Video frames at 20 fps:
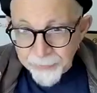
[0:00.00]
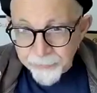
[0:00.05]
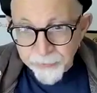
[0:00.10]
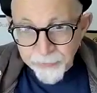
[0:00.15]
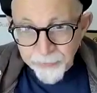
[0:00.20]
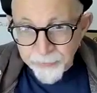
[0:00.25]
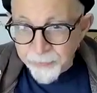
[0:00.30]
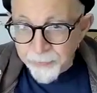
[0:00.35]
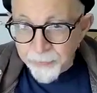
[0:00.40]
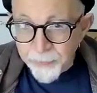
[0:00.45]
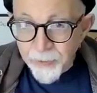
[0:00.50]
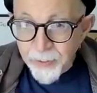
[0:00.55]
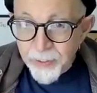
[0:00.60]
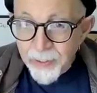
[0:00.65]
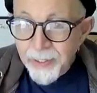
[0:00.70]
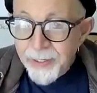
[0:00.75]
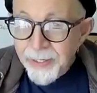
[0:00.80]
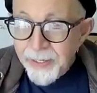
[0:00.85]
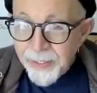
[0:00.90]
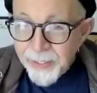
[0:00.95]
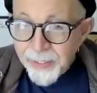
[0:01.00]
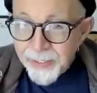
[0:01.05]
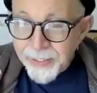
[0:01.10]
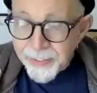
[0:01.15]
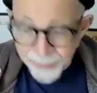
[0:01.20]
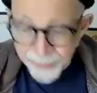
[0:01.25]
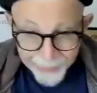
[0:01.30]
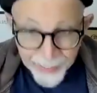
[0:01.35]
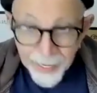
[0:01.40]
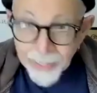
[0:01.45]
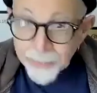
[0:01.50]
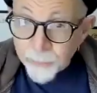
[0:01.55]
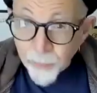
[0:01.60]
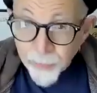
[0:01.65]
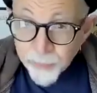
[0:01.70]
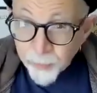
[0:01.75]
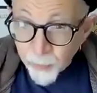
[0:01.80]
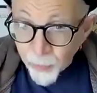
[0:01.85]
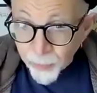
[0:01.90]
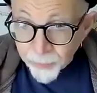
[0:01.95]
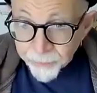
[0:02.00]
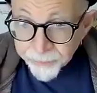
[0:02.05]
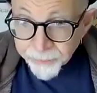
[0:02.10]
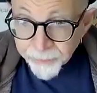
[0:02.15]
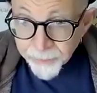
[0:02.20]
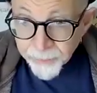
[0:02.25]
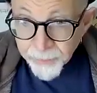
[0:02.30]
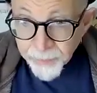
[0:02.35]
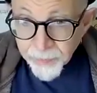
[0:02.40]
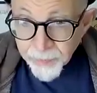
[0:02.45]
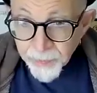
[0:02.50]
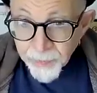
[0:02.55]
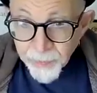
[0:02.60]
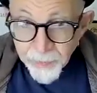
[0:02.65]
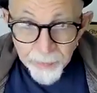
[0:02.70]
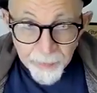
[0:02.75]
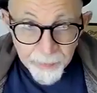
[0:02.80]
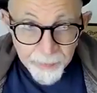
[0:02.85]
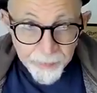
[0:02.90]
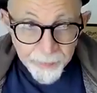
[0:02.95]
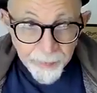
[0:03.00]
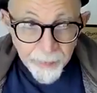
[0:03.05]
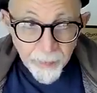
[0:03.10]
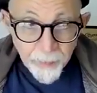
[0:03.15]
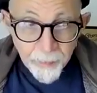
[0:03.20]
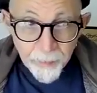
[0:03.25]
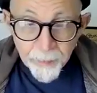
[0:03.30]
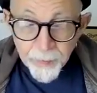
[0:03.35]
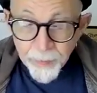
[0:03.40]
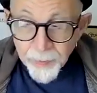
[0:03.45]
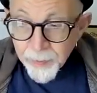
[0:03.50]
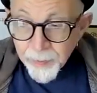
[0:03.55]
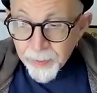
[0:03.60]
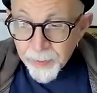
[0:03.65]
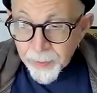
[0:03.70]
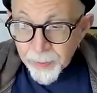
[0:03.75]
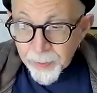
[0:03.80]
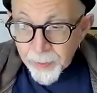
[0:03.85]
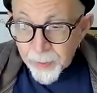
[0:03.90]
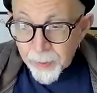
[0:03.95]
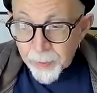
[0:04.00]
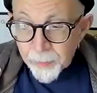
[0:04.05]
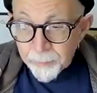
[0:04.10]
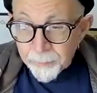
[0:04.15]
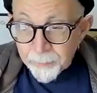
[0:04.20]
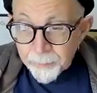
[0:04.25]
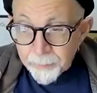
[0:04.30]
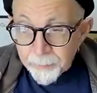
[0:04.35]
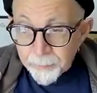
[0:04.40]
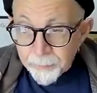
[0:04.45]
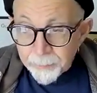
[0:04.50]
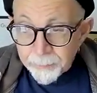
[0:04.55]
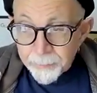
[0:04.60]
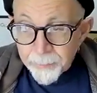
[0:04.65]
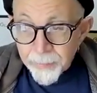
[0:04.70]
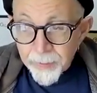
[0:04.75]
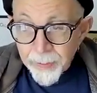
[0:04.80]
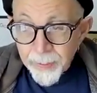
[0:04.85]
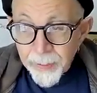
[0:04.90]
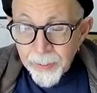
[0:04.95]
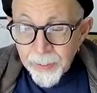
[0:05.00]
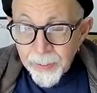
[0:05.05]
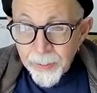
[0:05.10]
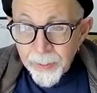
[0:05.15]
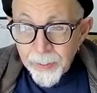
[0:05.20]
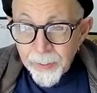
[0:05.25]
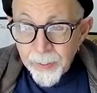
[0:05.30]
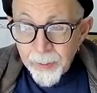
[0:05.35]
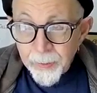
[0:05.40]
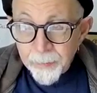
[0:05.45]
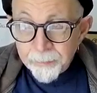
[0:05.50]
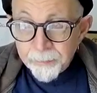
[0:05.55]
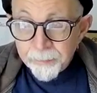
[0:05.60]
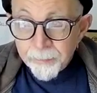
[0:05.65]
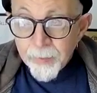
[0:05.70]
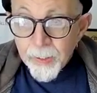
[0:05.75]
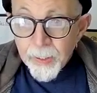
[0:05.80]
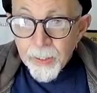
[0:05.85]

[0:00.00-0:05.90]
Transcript: day to connect with Wolf. You know, um, uh,